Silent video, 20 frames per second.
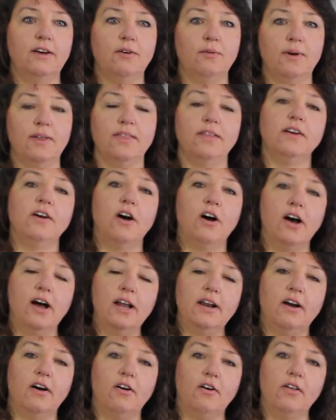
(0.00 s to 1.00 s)
with
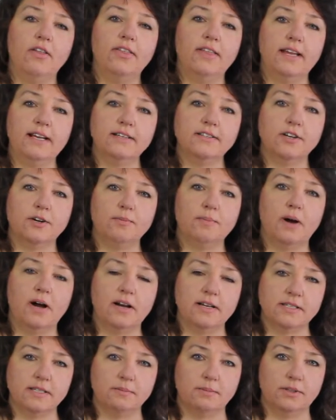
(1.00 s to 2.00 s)
God, all things are
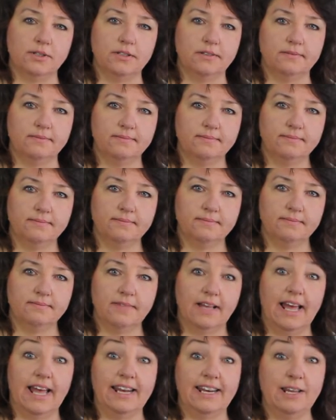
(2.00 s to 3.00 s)
possible.
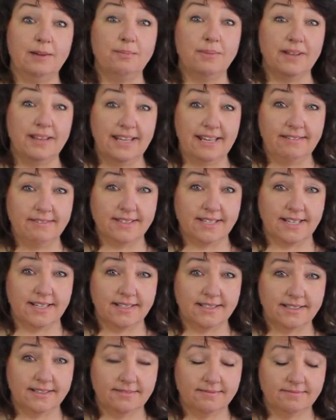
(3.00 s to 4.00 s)
And he believes
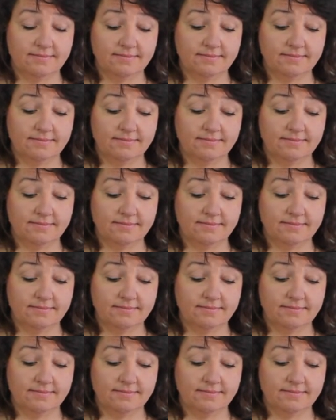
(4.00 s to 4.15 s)
it.